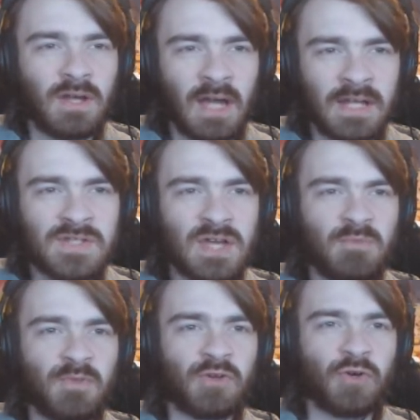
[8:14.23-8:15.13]
I can set
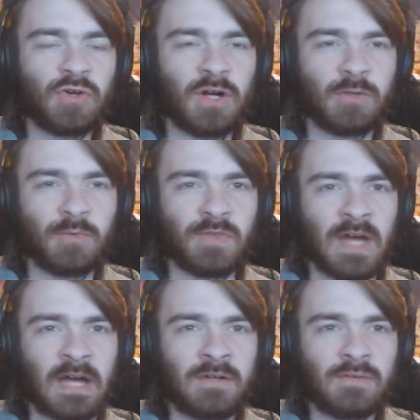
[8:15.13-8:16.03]
up for the Croagunk with
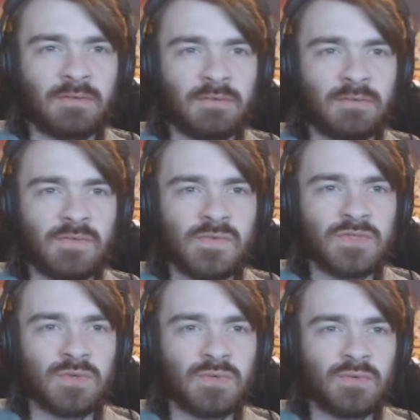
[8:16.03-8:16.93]
that.
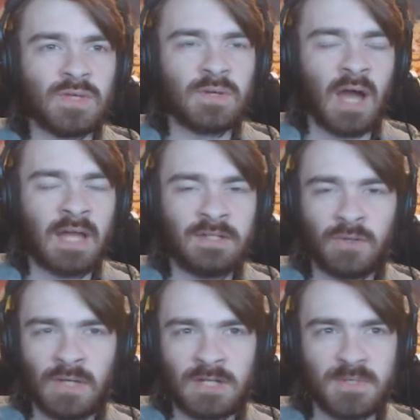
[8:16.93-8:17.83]
So I
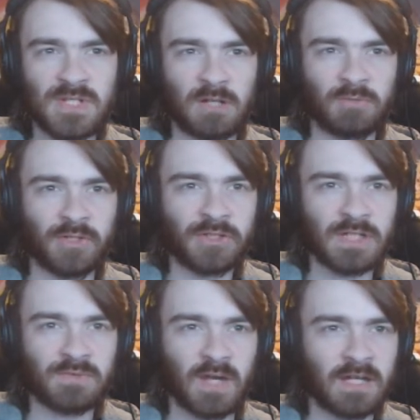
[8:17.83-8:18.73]
don't need to be selfish.
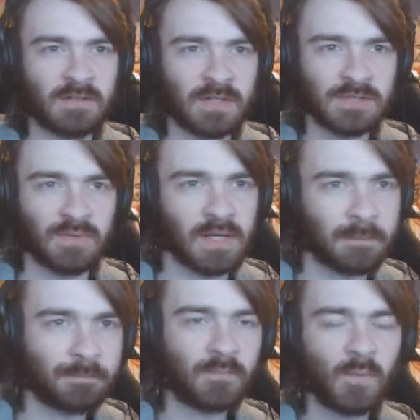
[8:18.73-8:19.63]
That's fine. That's fine.
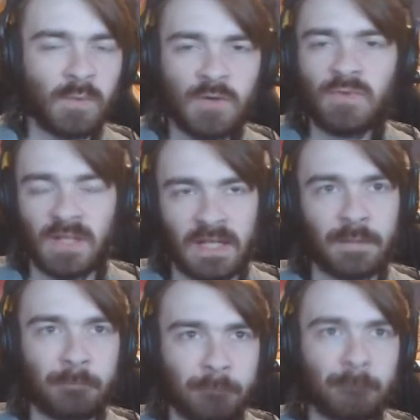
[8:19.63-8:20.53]
We'll go for Leer.